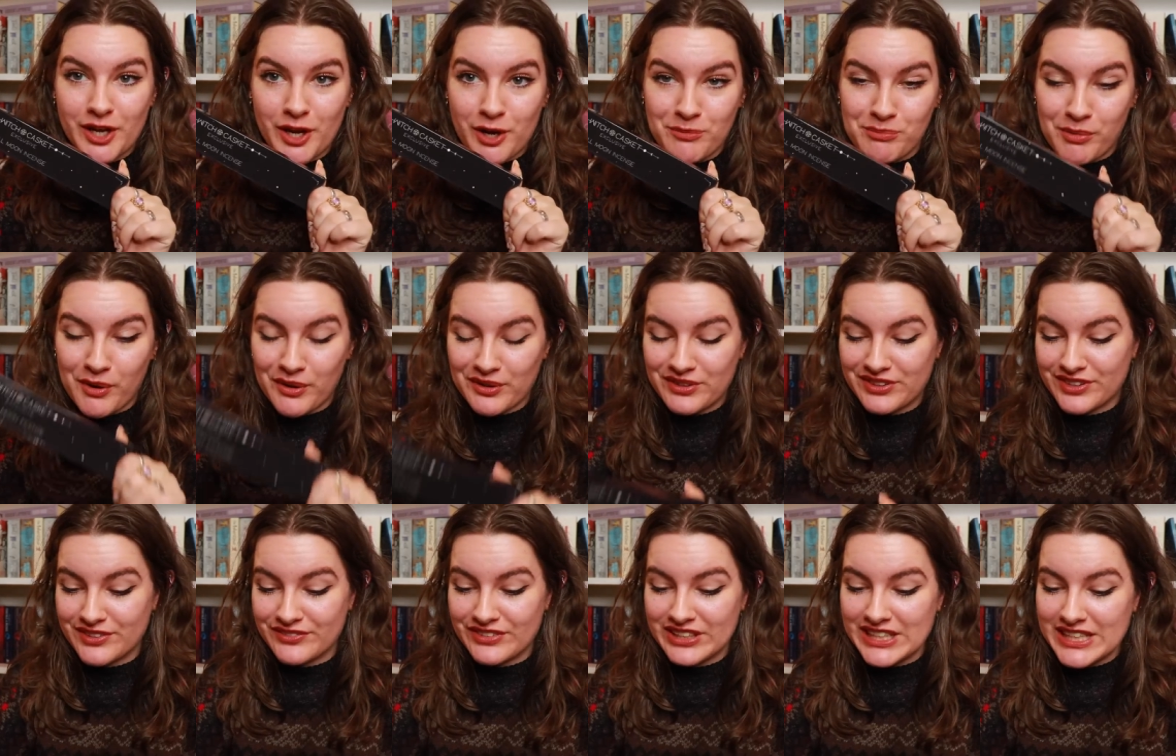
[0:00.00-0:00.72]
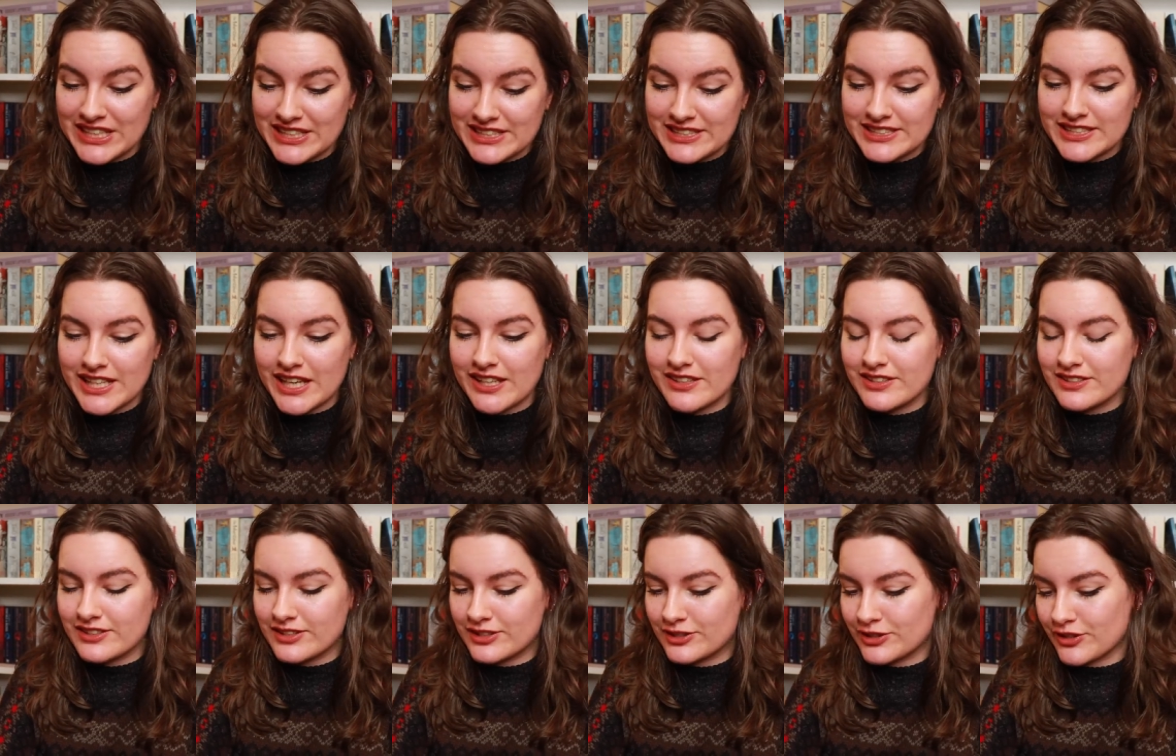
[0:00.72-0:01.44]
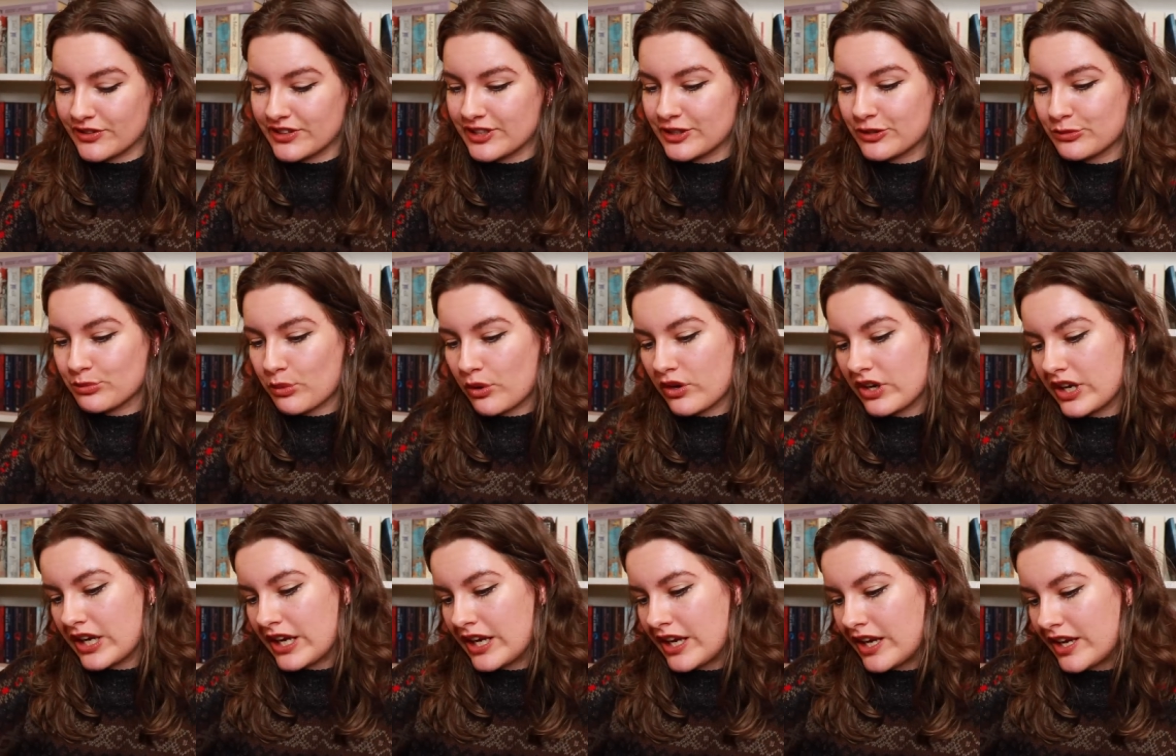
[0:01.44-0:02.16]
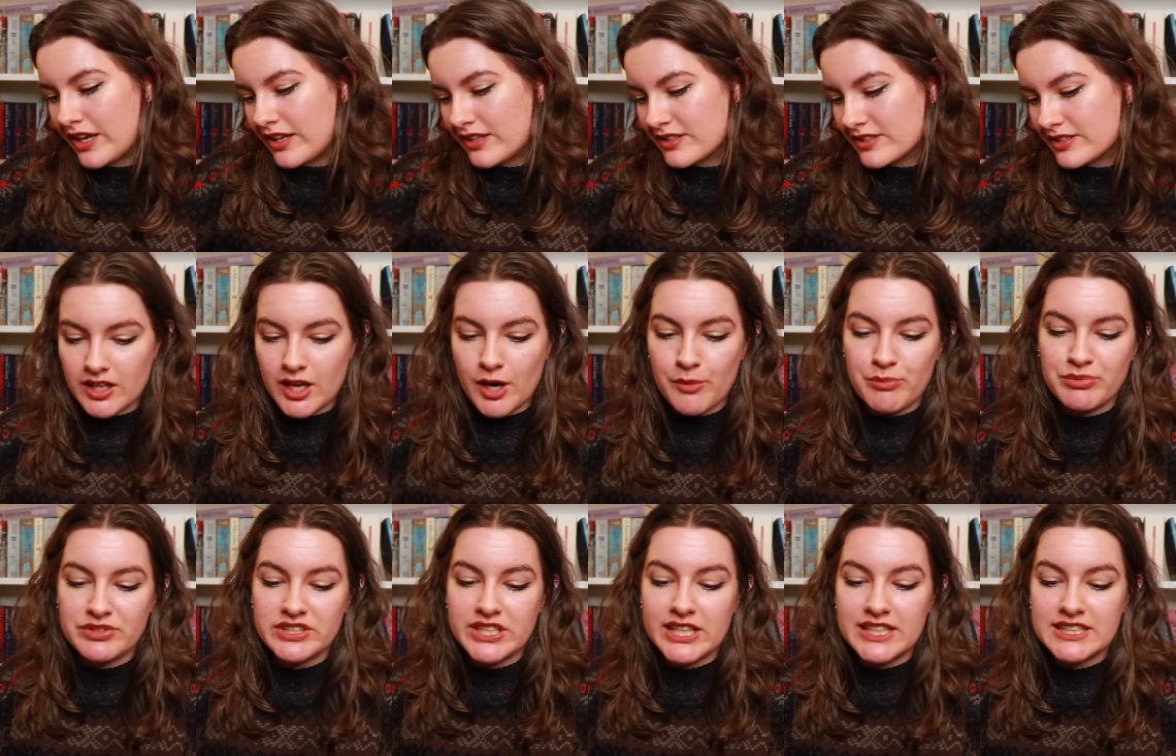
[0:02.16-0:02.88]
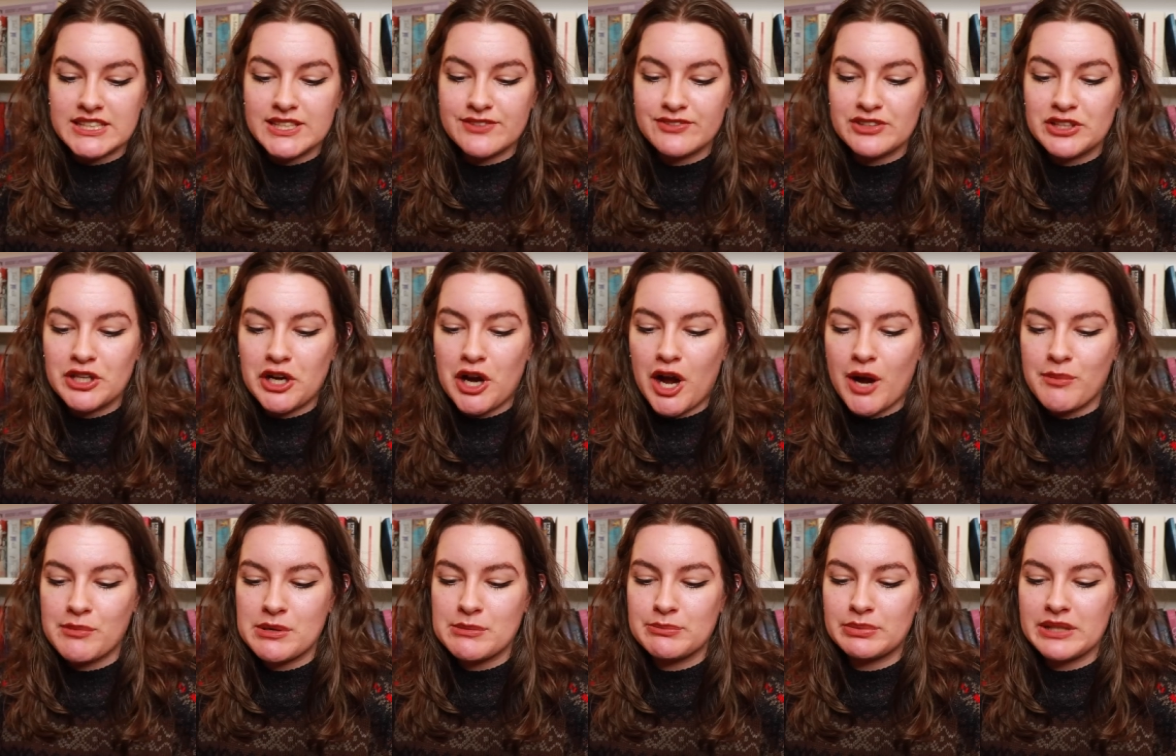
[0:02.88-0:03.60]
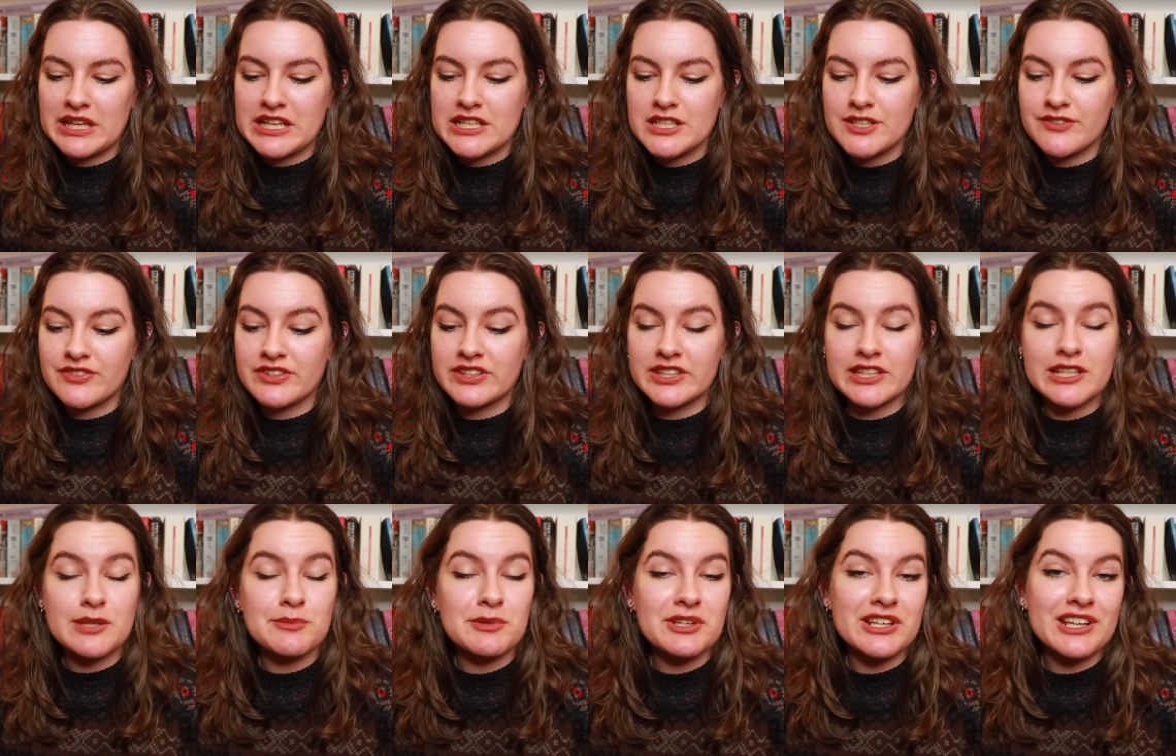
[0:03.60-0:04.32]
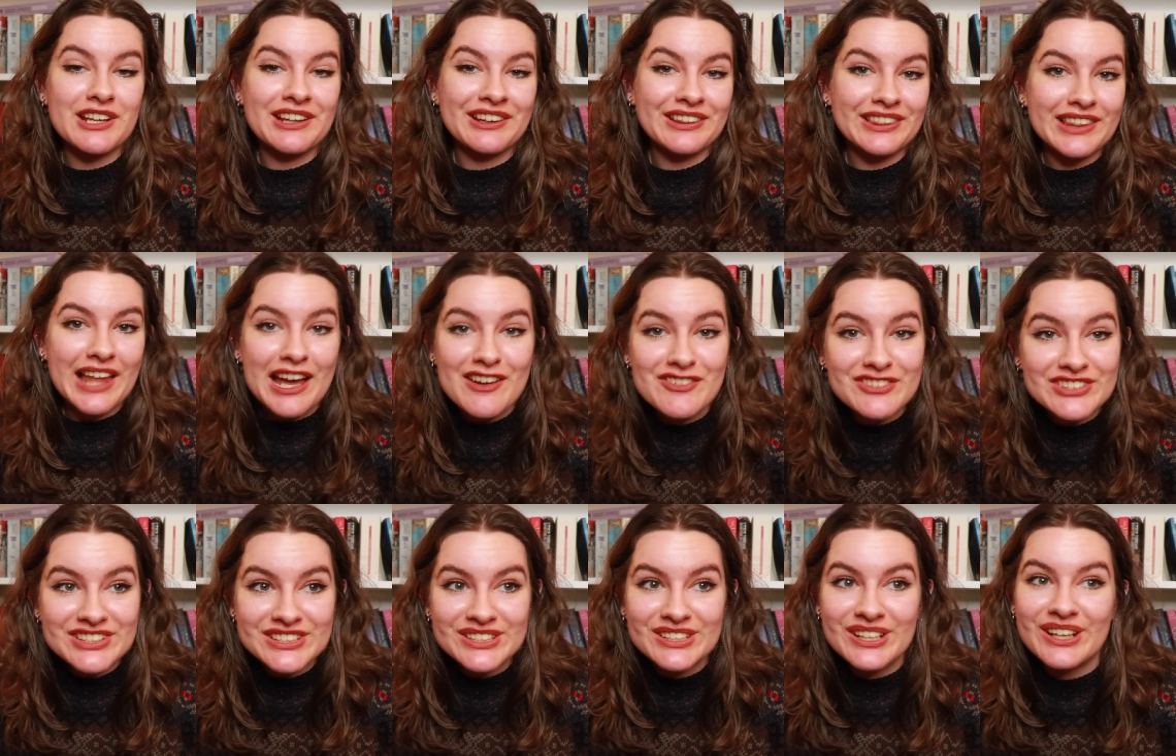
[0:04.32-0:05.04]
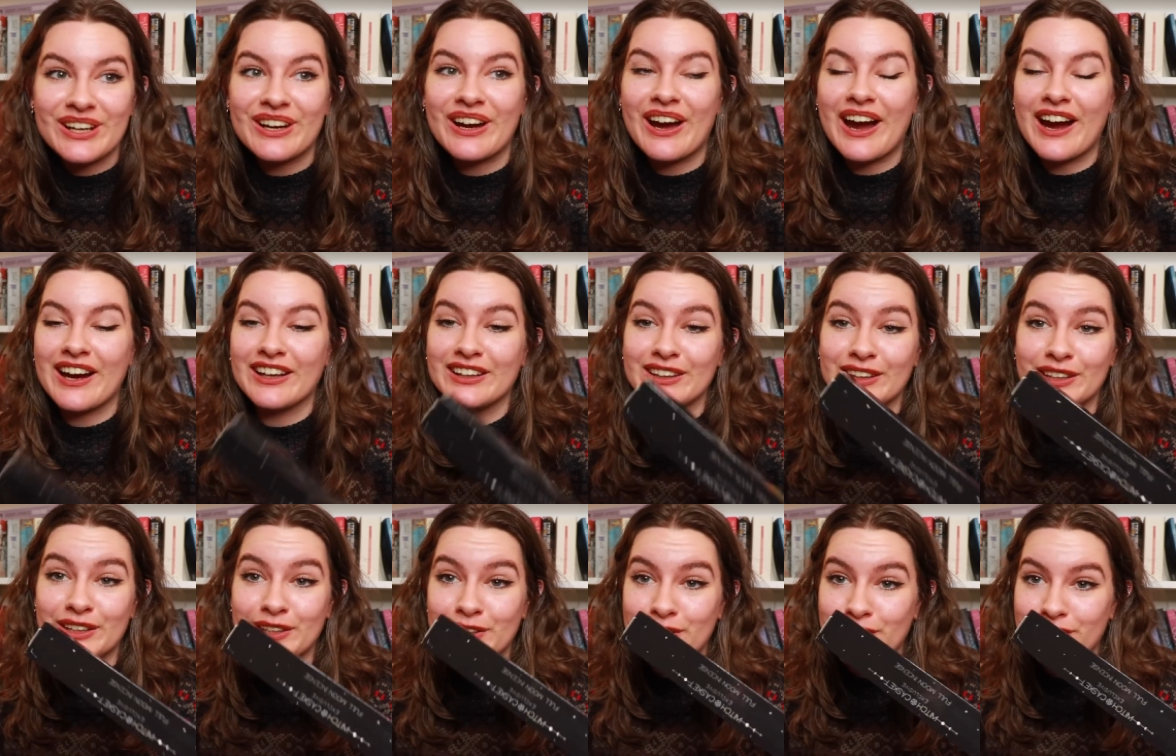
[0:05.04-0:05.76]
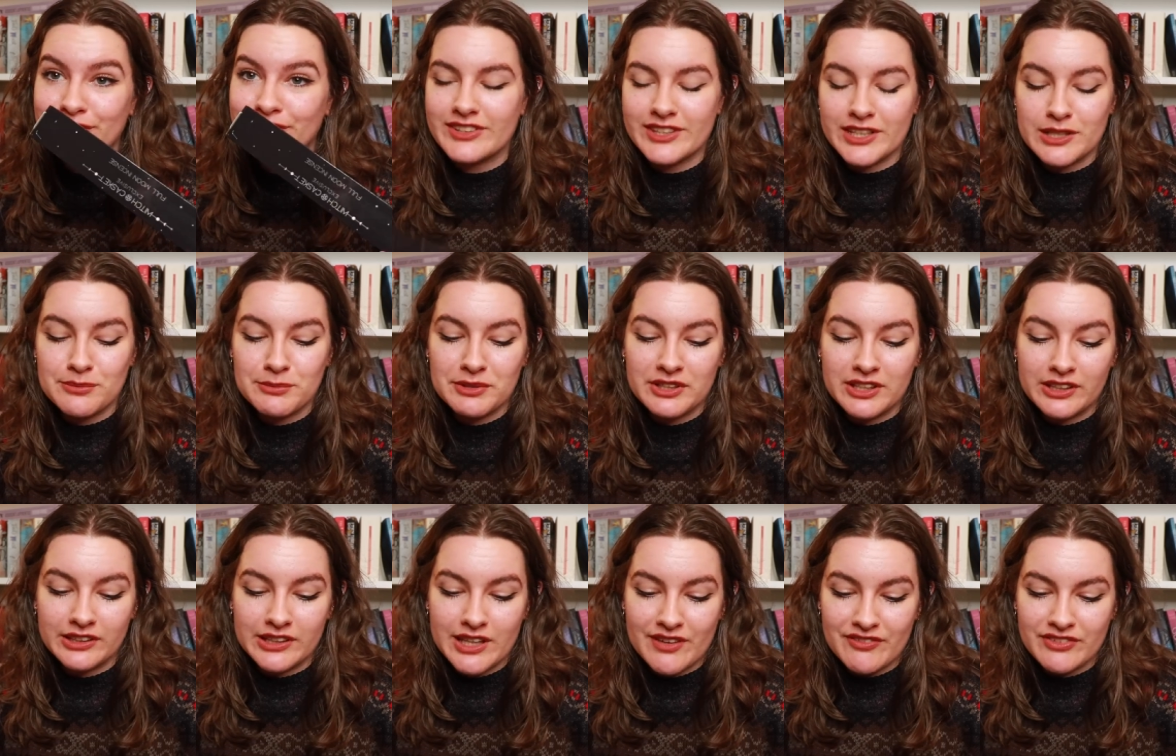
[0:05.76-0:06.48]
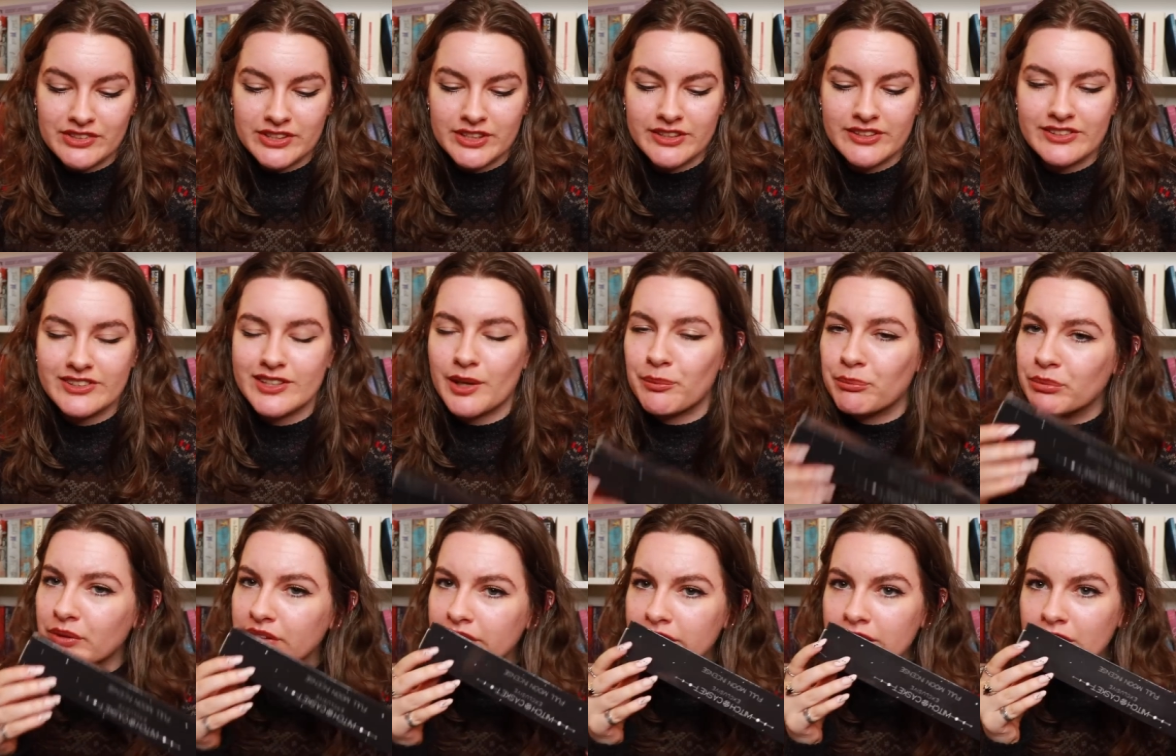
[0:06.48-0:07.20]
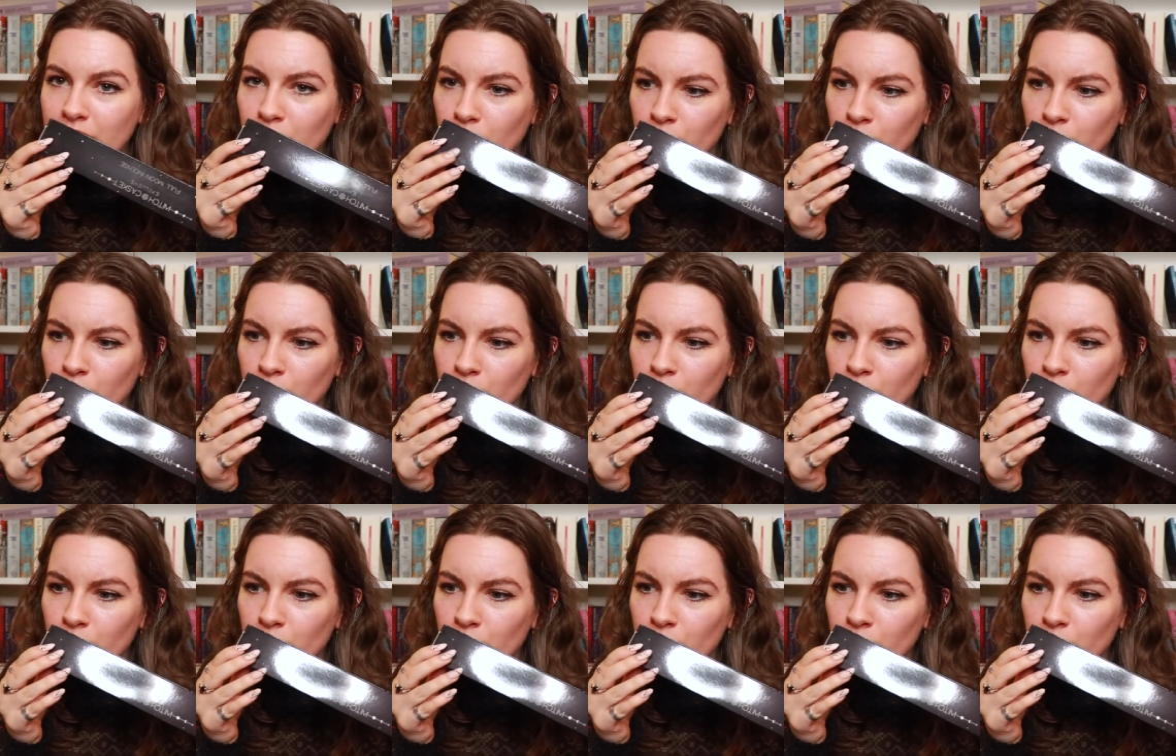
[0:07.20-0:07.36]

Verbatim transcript: A box of incense. So this one is a protective and calming blend of cinnamon and lavender. I love cinnamon and lavender separately.